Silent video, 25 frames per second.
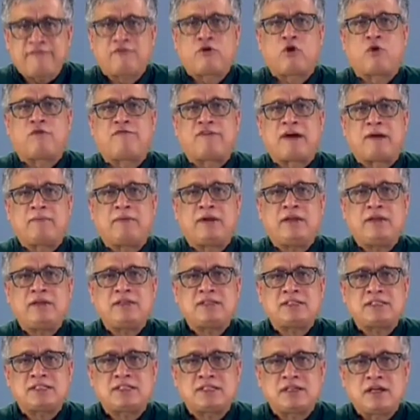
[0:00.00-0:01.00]
crore
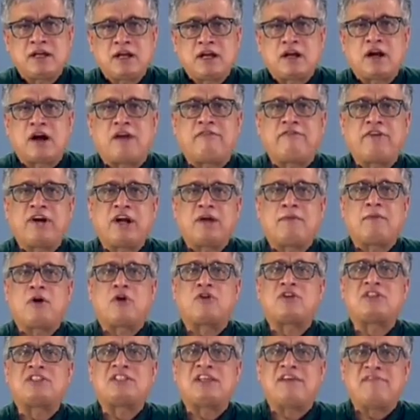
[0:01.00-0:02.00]
families, covering about
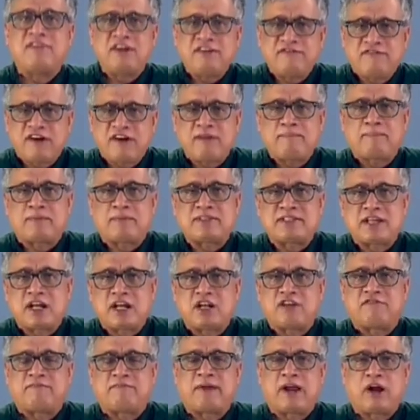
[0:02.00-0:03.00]
75%
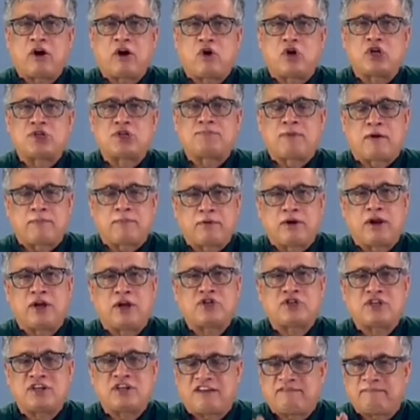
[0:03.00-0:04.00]
of Bengal's
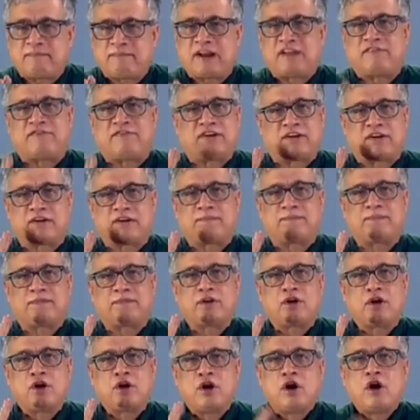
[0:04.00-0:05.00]
population, have benefited.
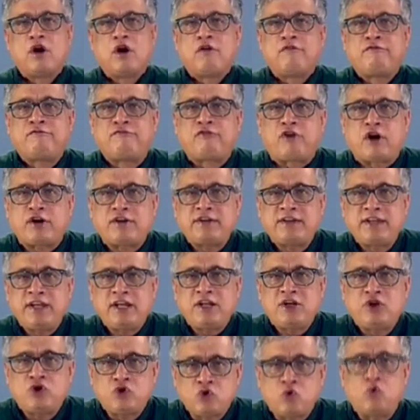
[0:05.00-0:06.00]

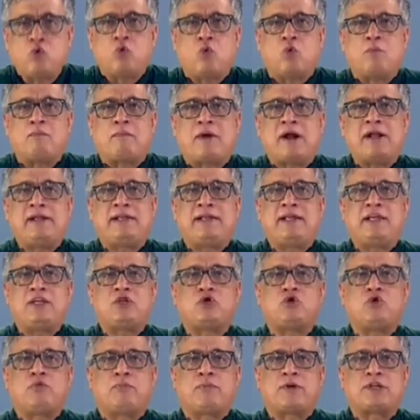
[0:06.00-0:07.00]
42
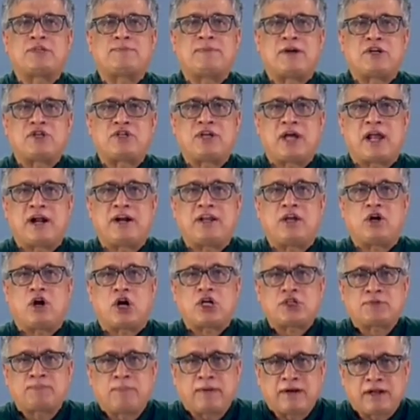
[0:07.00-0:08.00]
multi-super speciality
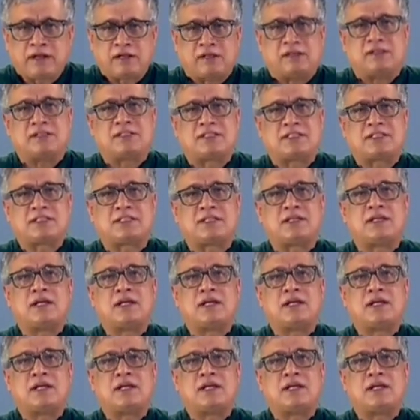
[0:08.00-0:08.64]
hospitals